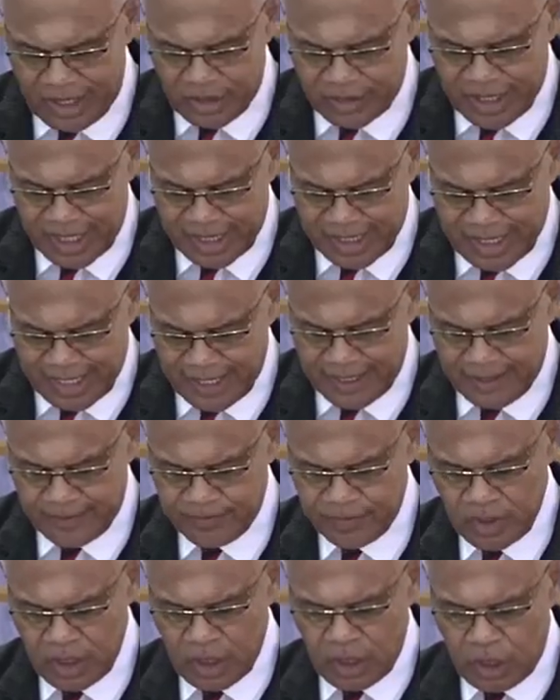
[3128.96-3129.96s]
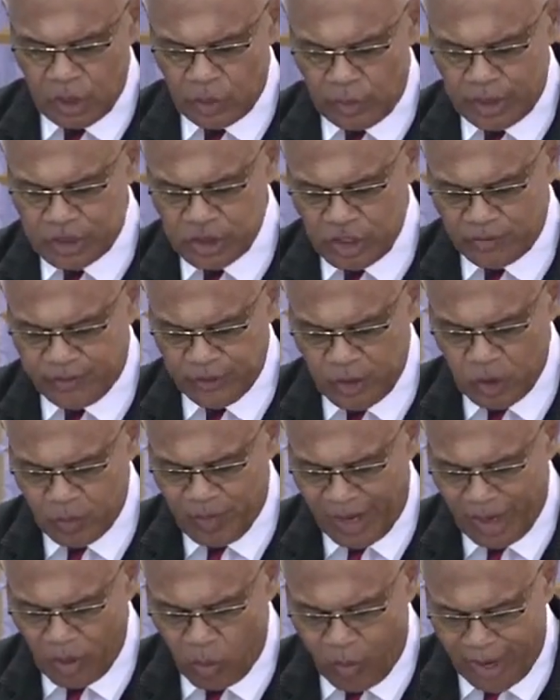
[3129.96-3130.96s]
than they? Which of you
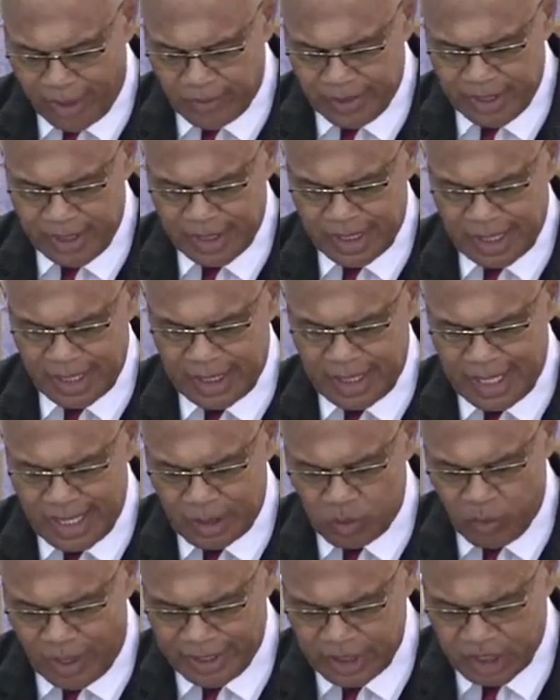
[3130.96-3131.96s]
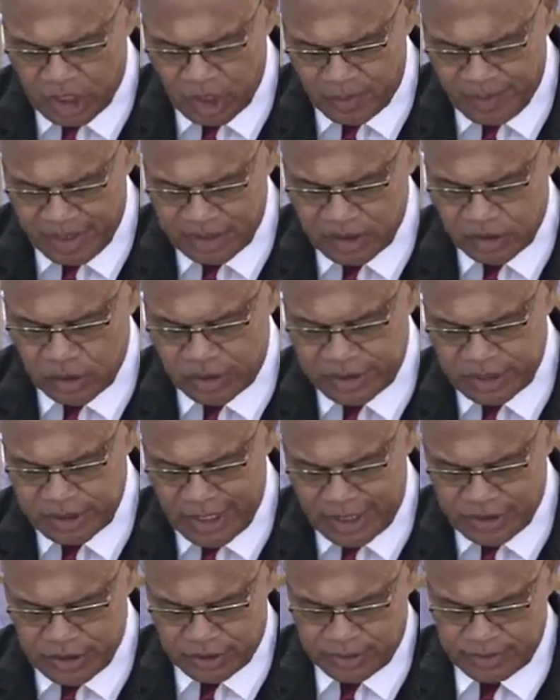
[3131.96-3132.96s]
by worrying can add one cubit to his
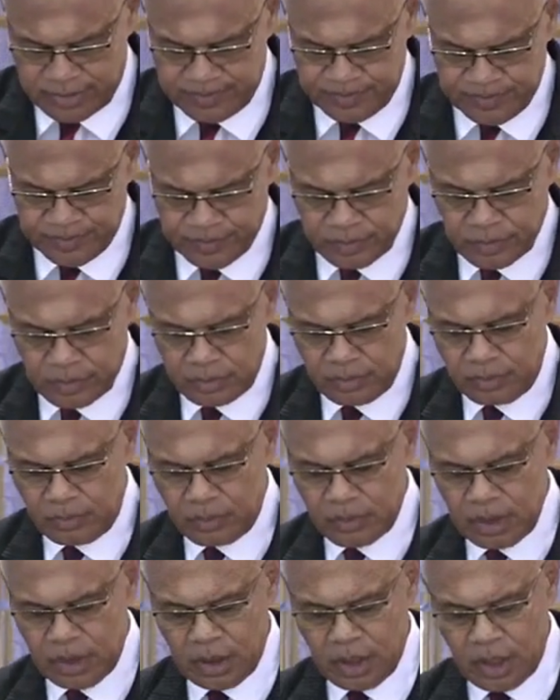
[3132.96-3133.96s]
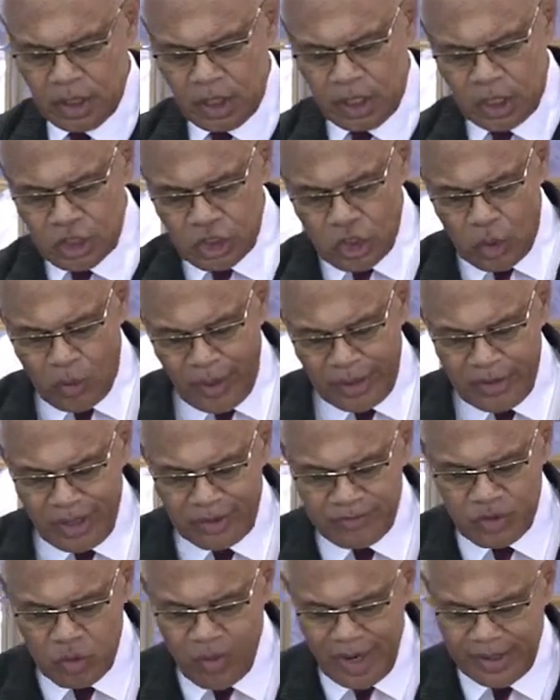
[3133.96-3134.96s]
stature? So why do you
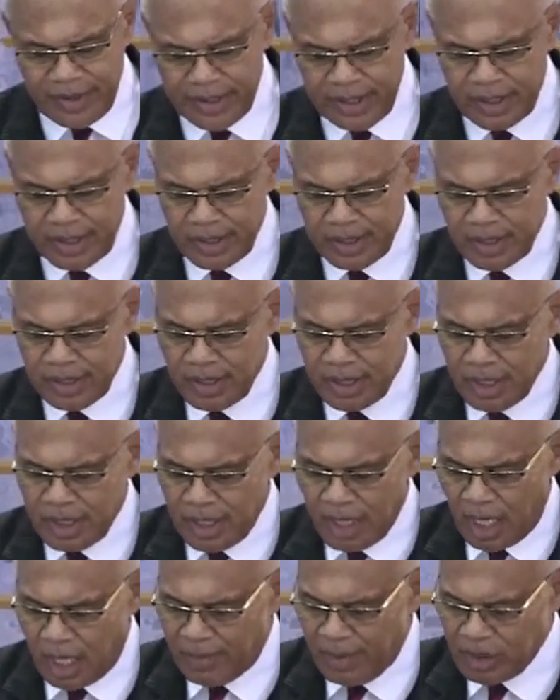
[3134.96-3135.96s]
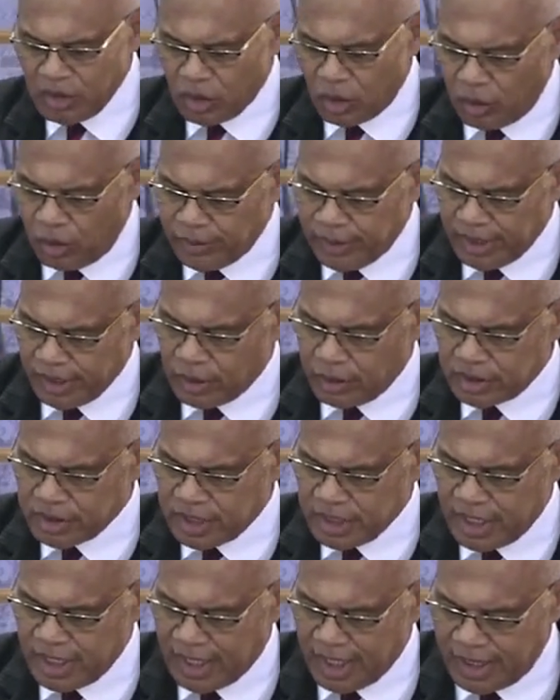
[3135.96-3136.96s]
have to worry about clothing?
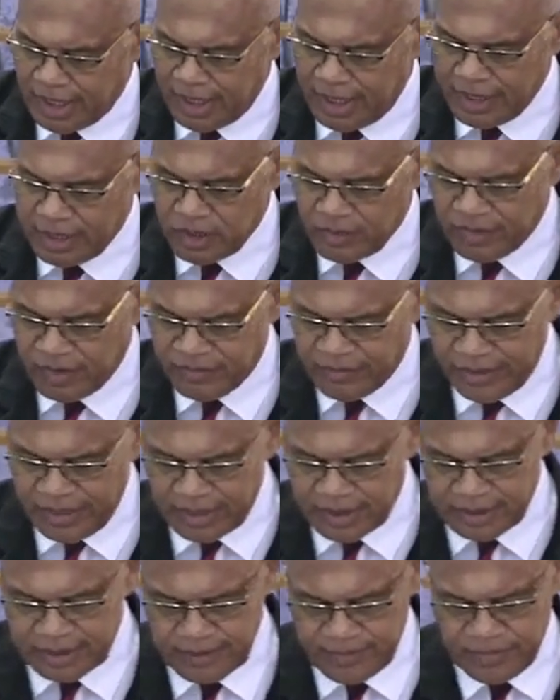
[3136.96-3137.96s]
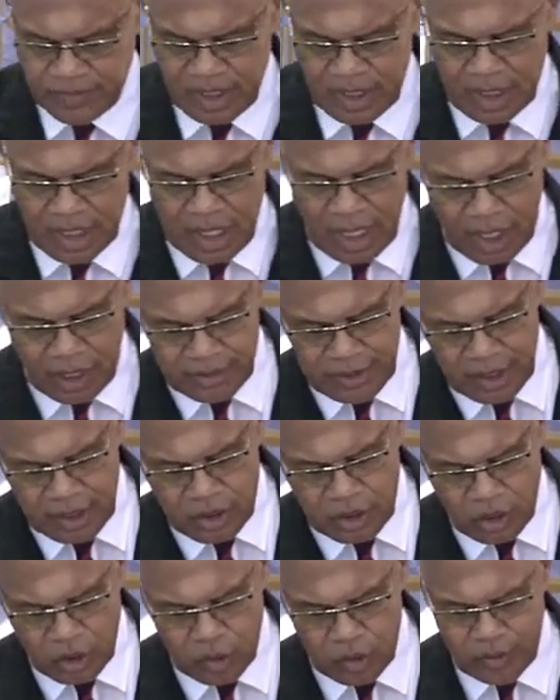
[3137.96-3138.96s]
Consider the lilies of the field, how they
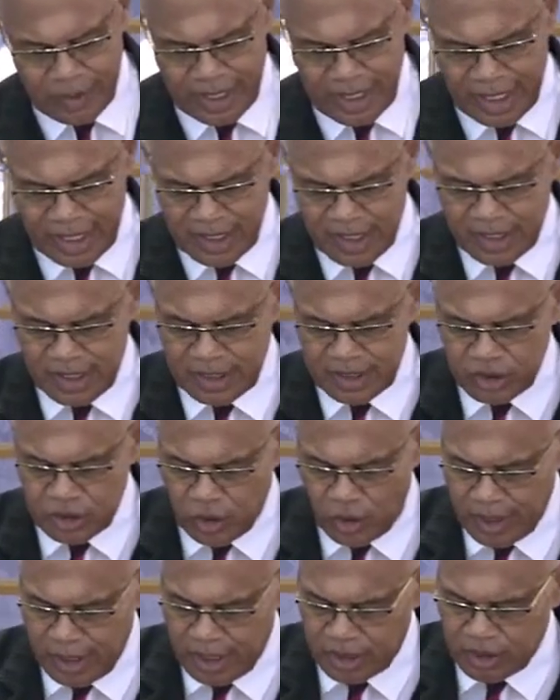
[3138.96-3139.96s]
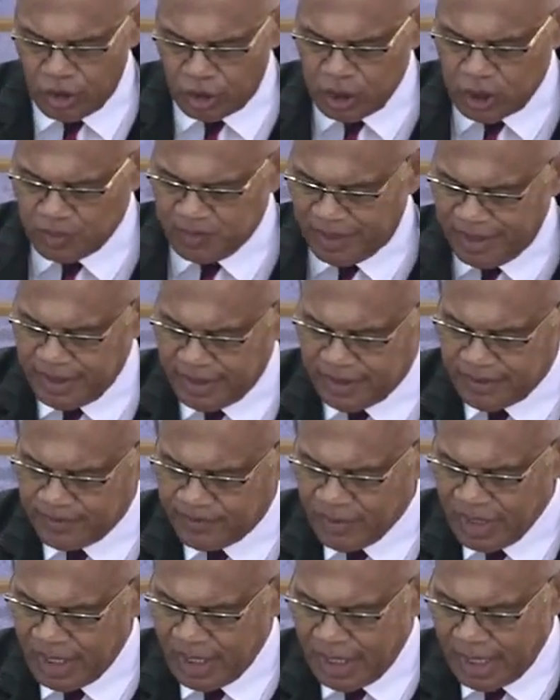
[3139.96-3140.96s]
grow, and neither they toil nor spin.
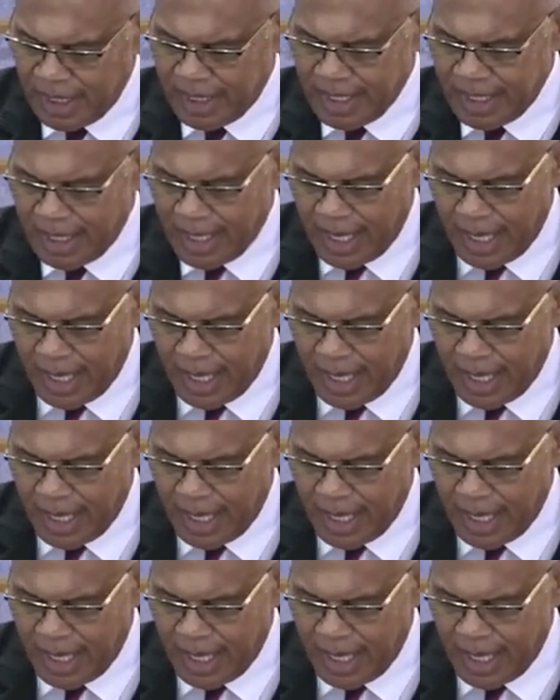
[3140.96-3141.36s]
And yet